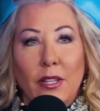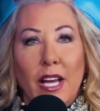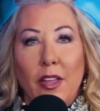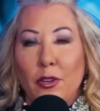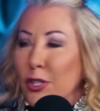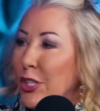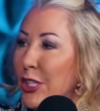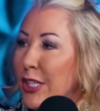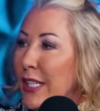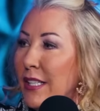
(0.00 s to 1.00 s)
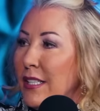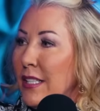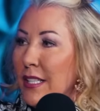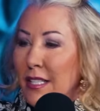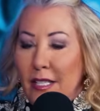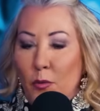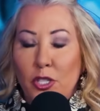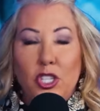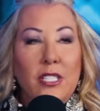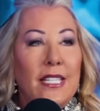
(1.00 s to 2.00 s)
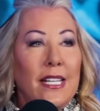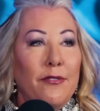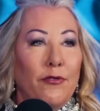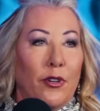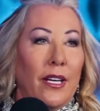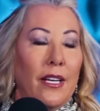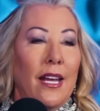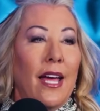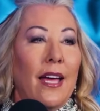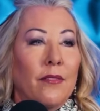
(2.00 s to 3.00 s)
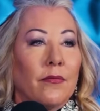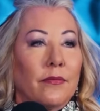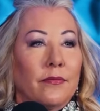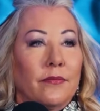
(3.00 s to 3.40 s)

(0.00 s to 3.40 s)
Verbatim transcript: not the other good. Yeah, it has nothing to do with it. It's We're just, just different. different. It's yeah. just different.